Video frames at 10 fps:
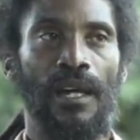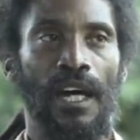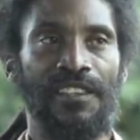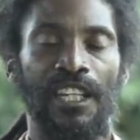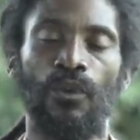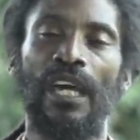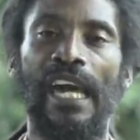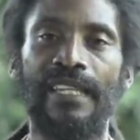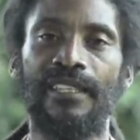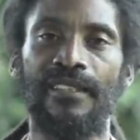I think we
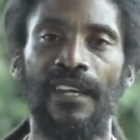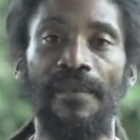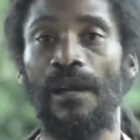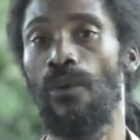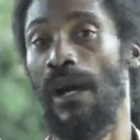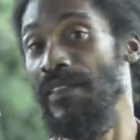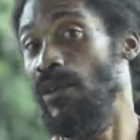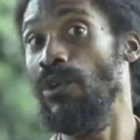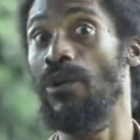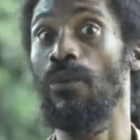ate, and then there
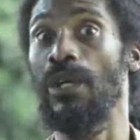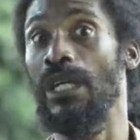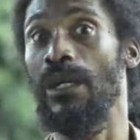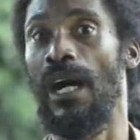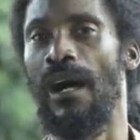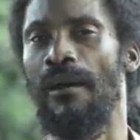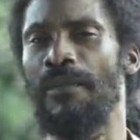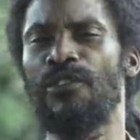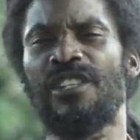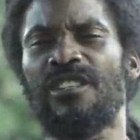
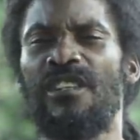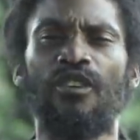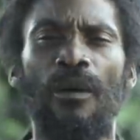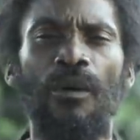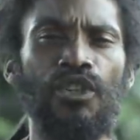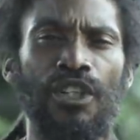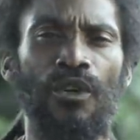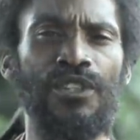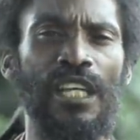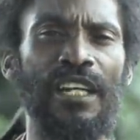was this little commotion
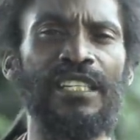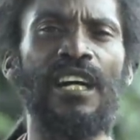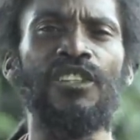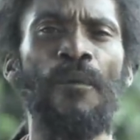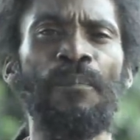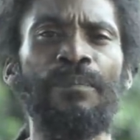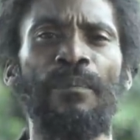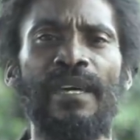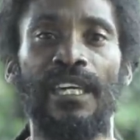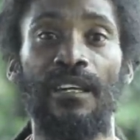outside. I saw some people
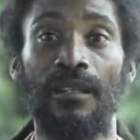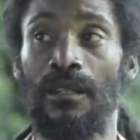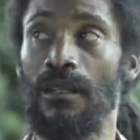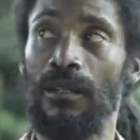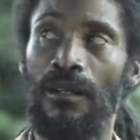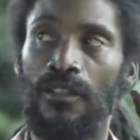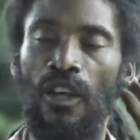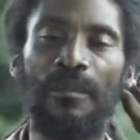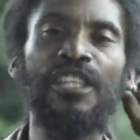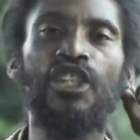making
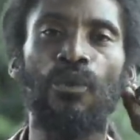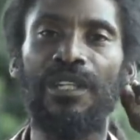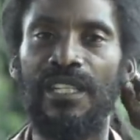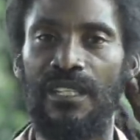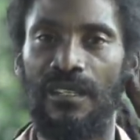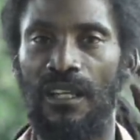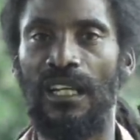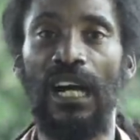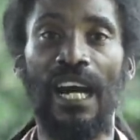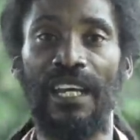some issue with this guy